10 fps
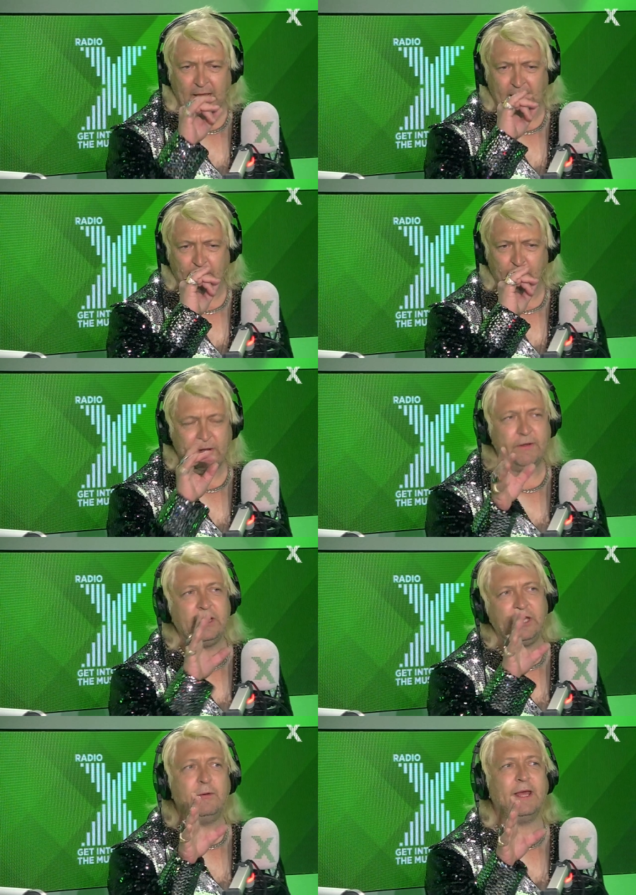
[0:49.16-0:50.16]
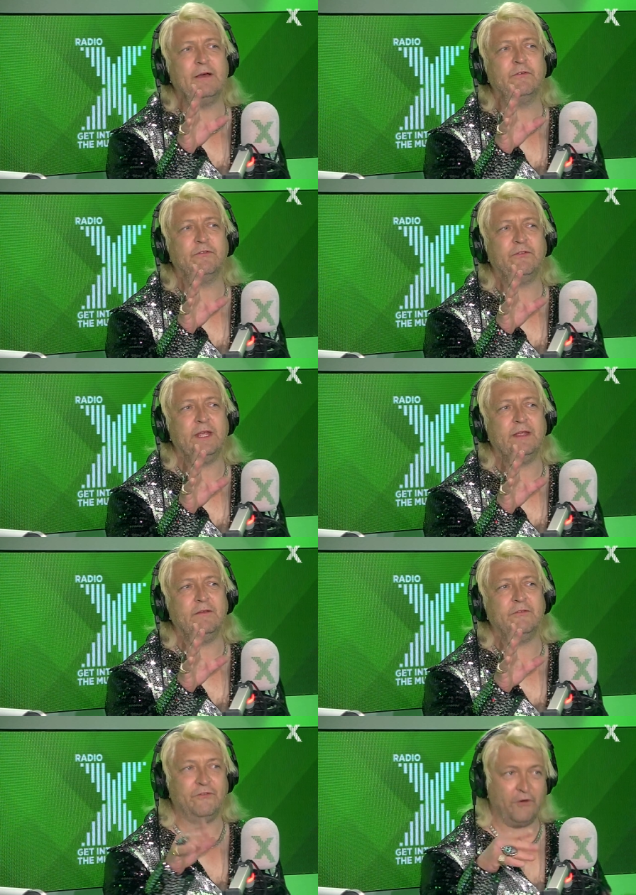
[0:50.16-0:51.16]
I'm wearing a new outfit
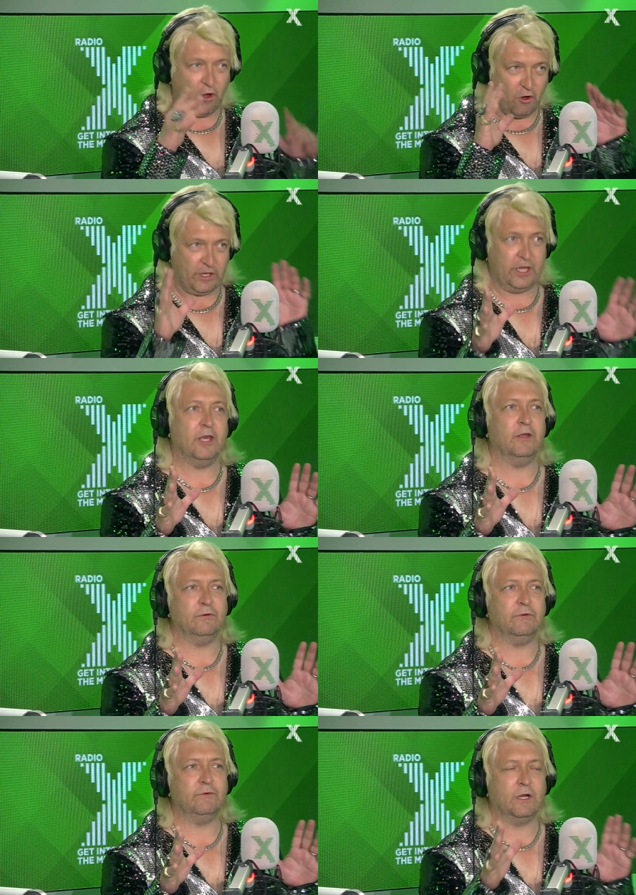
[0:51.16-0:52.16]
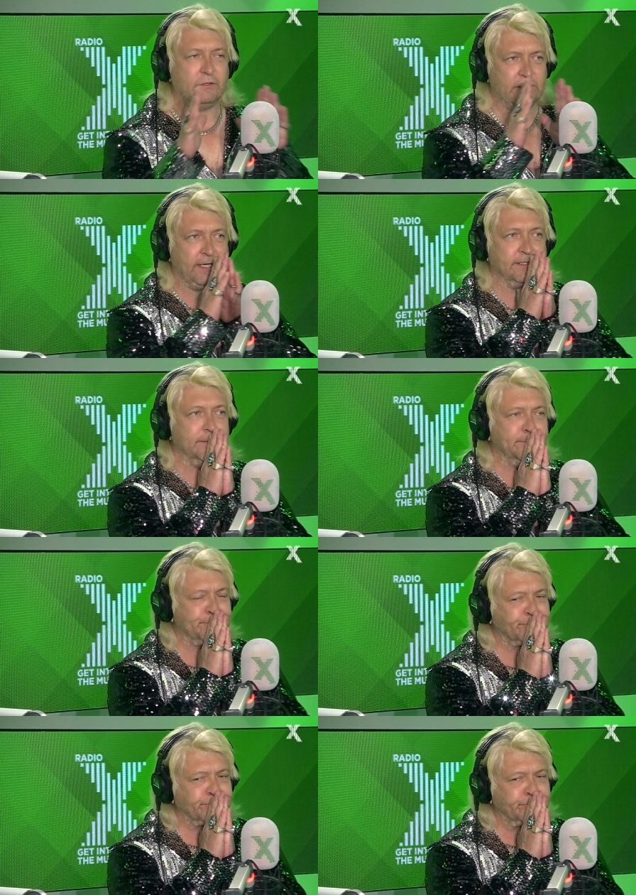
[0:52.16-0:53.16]
you for look, you. You look amazing.
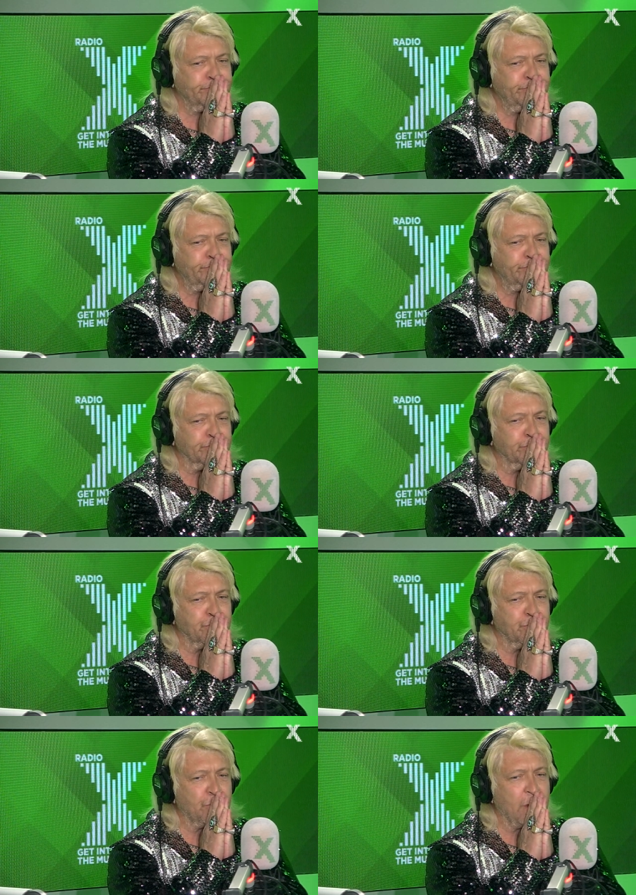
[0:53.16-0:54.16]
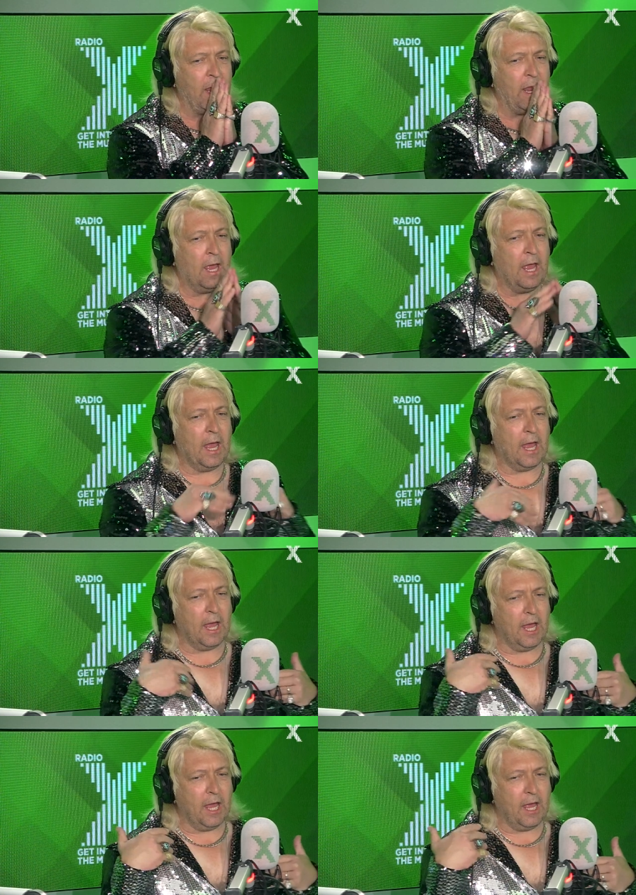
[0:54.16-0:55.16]
That's incredible. yeah,
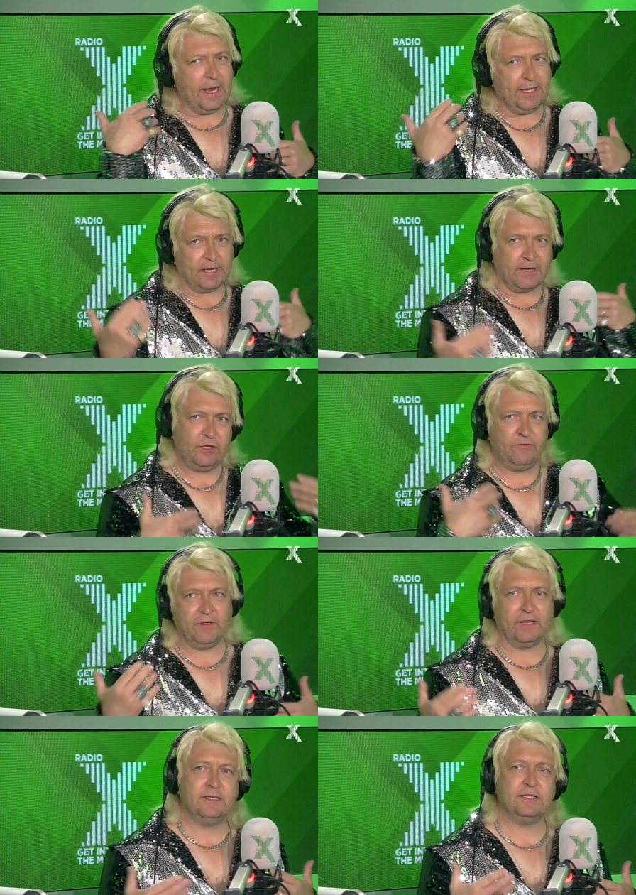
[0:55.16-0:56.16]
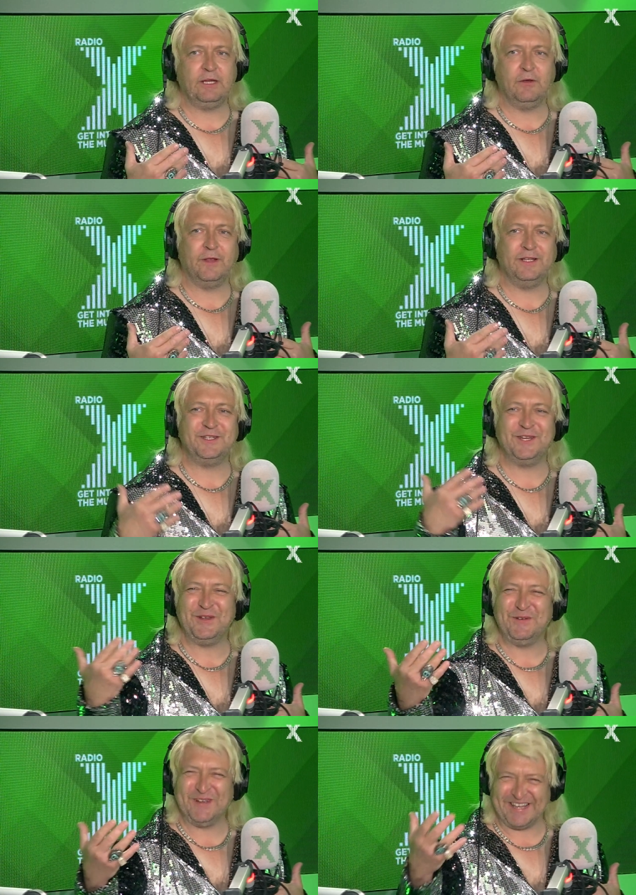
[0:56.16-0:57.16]
wow. Uh, it, I do find the sequins
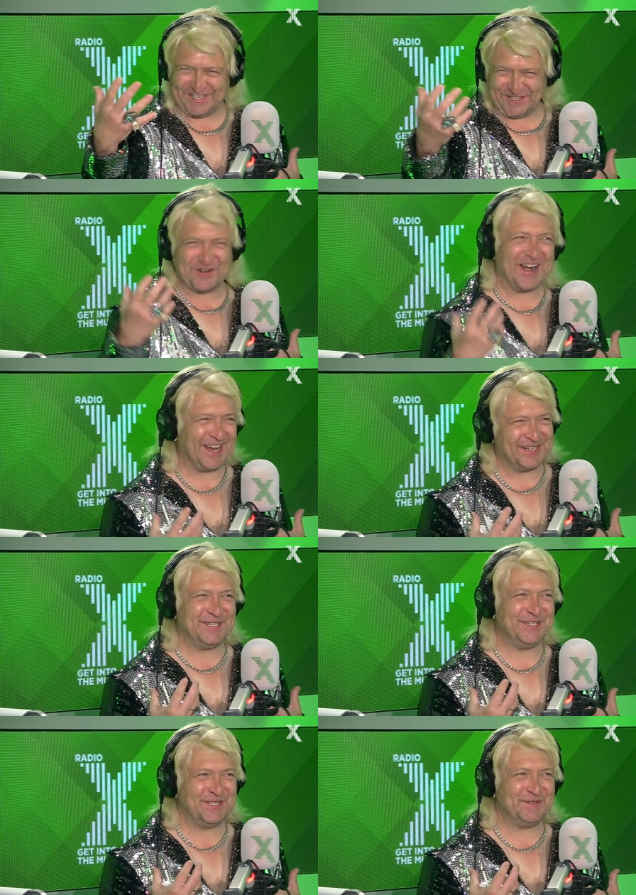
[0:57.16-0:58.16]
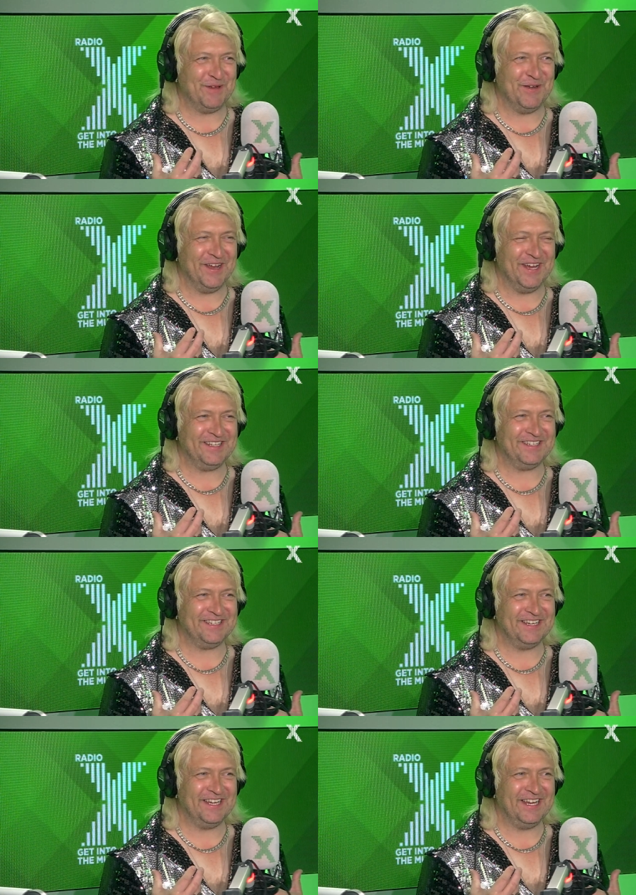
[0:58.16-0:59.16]
do attract spirit.
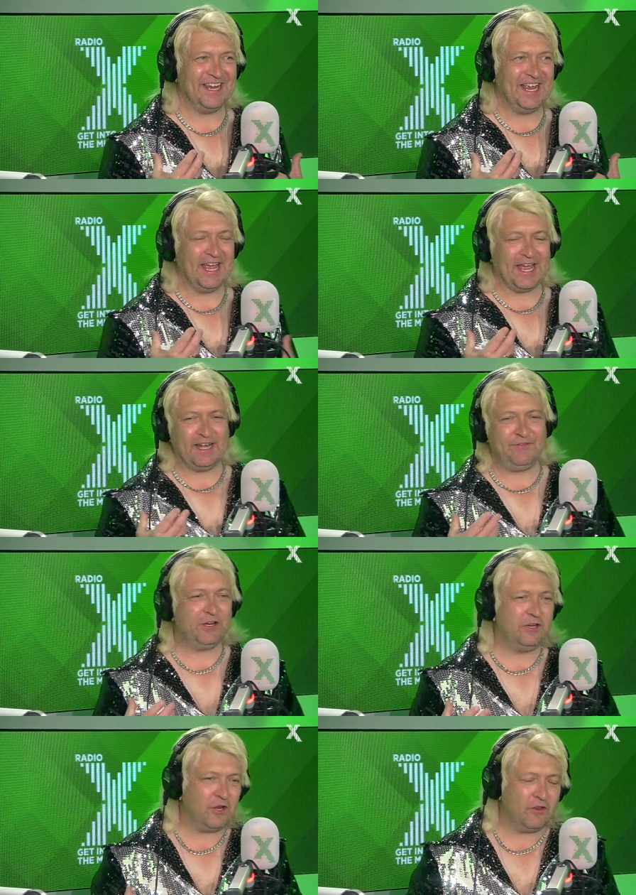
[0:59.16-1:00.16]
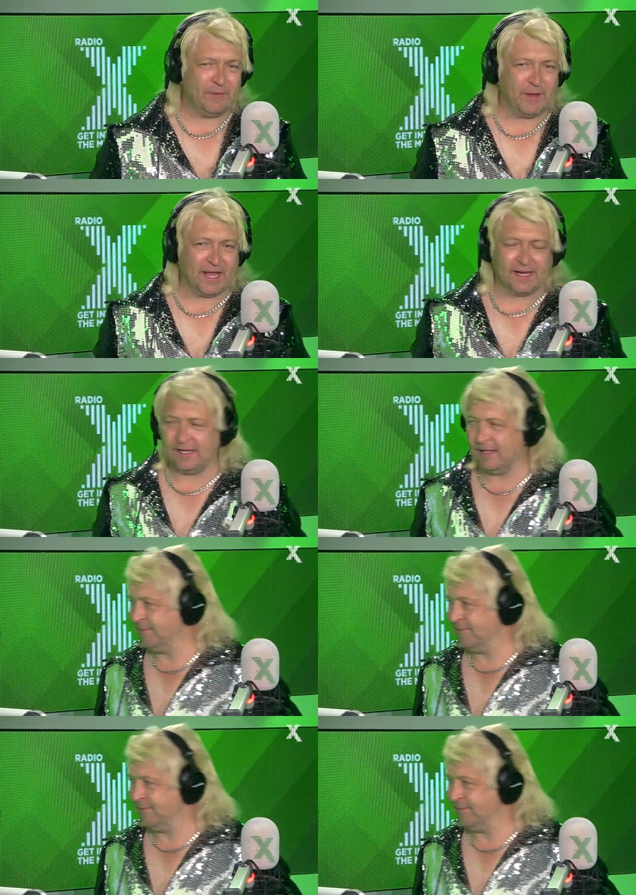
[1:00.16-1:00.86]
Really? And if you look on the back.